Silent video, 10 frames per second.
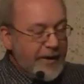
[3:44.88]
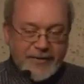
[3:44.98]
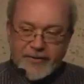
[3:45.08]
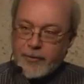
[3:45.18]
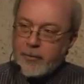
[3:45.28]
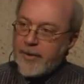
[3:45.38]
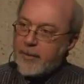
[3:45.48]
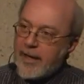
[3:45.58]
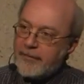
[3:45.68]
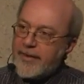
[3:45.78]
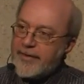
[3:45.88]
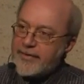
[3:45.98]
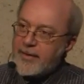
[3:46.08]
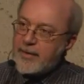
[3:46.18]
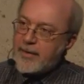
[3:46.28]
of his tomb, you have
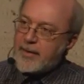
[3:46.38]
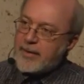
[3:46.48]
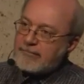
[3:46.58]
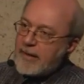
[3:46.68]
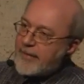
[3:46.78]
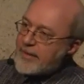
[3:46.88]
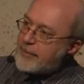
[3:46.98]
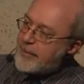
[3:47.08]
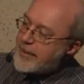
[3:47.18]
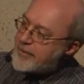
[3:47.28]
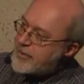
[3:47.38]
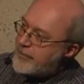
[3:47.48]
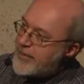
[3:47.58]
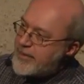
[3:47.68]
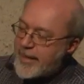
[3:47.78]
this graphic depiction
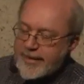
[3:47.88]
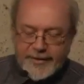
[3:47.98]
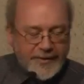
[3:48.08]
of the night